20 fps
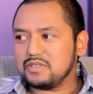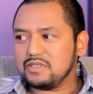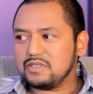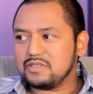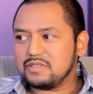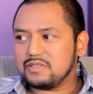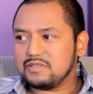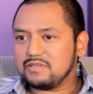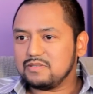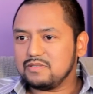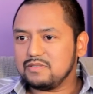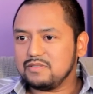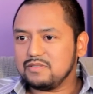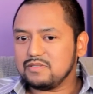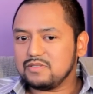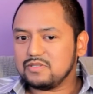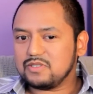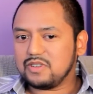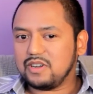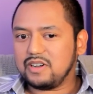and just
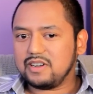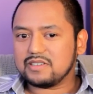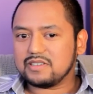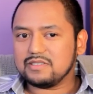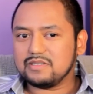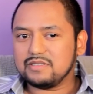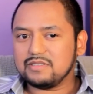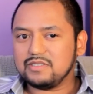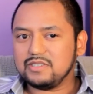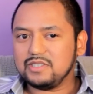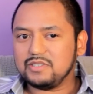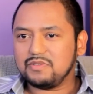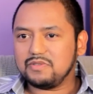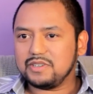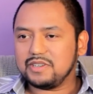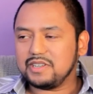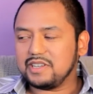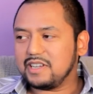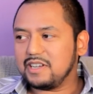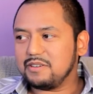talk, and she's
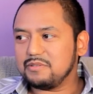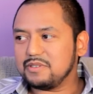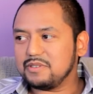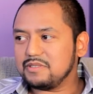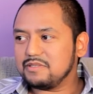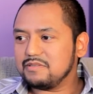fun to hang out with.